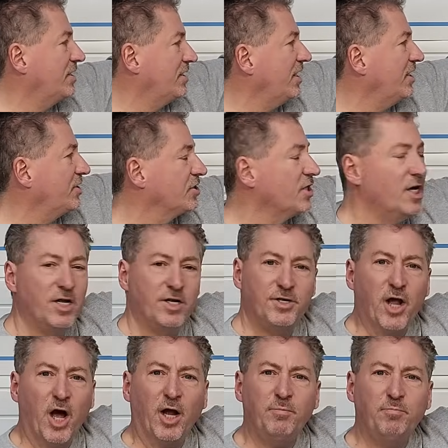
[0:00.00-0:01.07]
I think it's
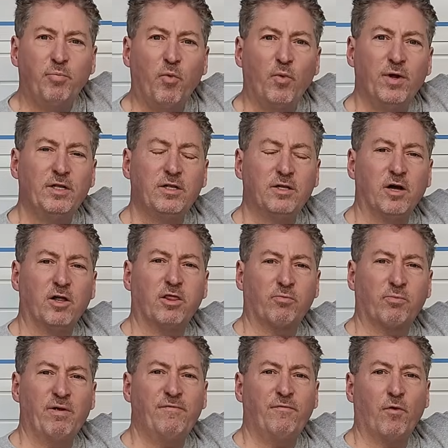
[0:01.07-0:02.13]

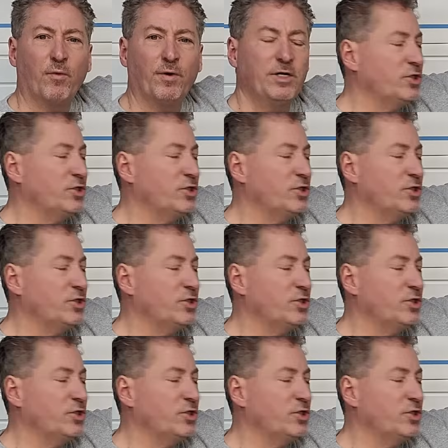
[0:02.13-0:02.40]
9.34